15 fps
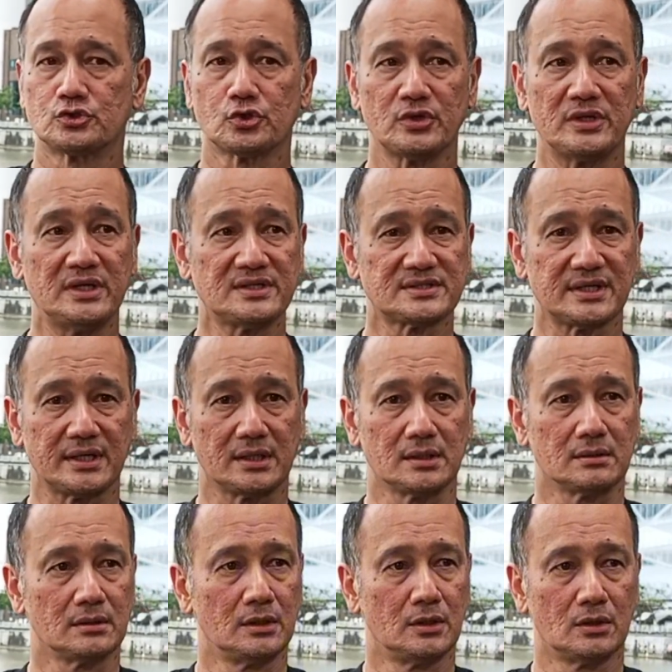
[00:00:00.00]
So he said,
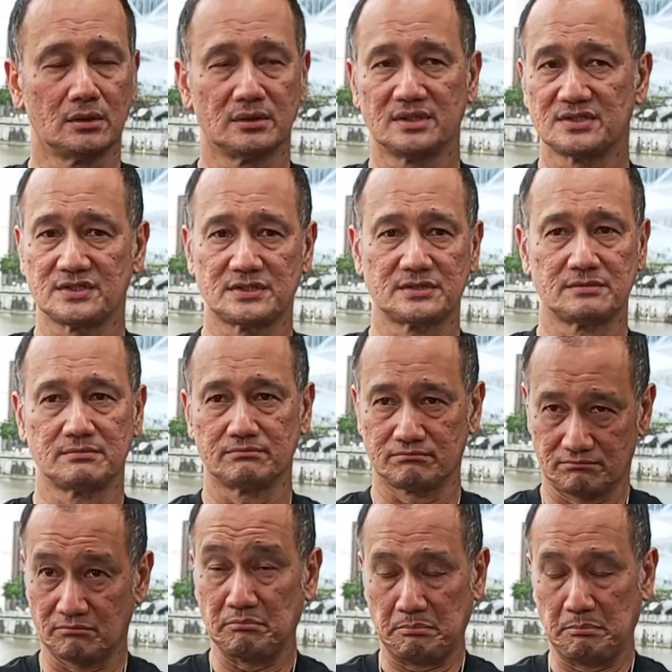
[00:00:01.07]
this is
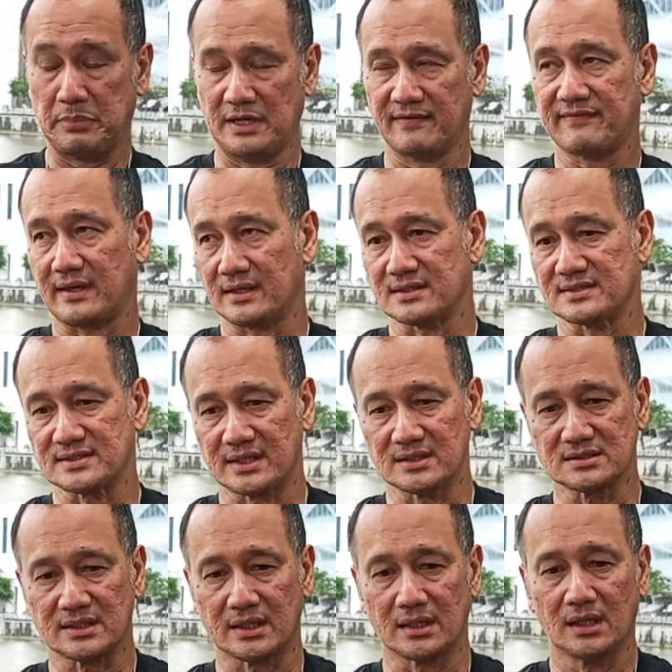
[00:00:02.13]
perfect in a sense
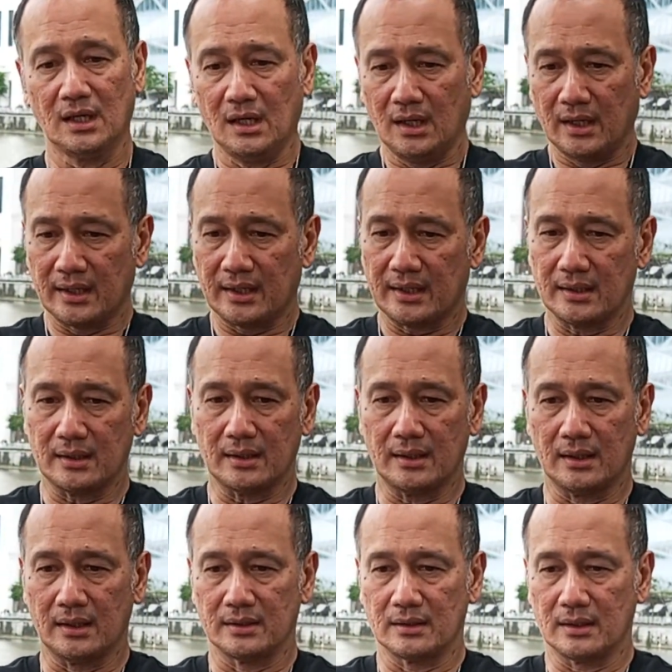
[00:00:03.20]
that
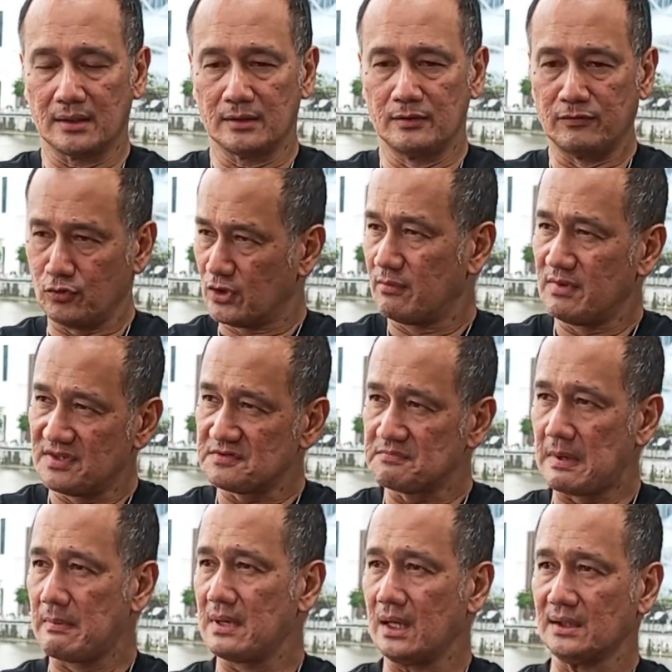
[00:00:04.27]
if you give me this
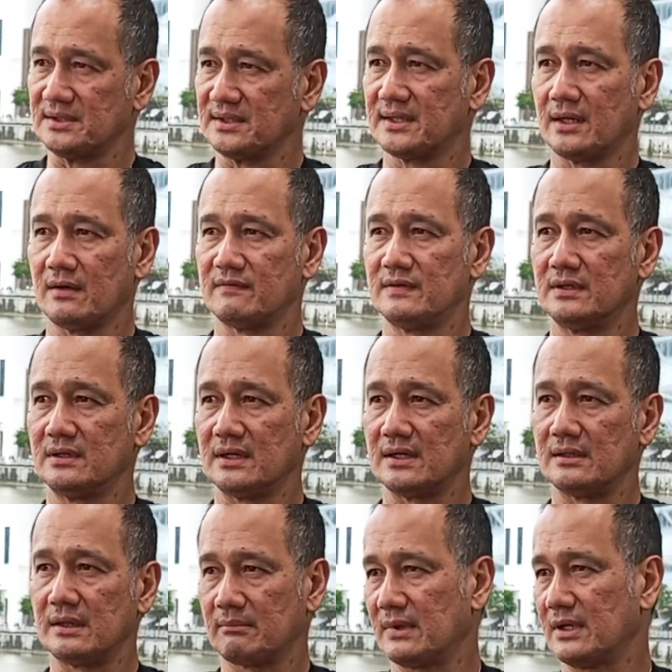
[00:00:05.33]
baby, I'll take care of her
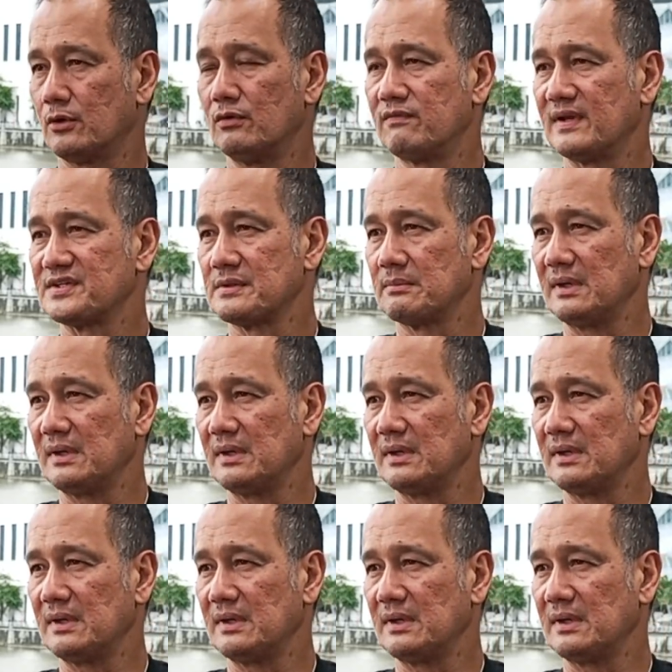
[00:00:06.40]
like my own flesh and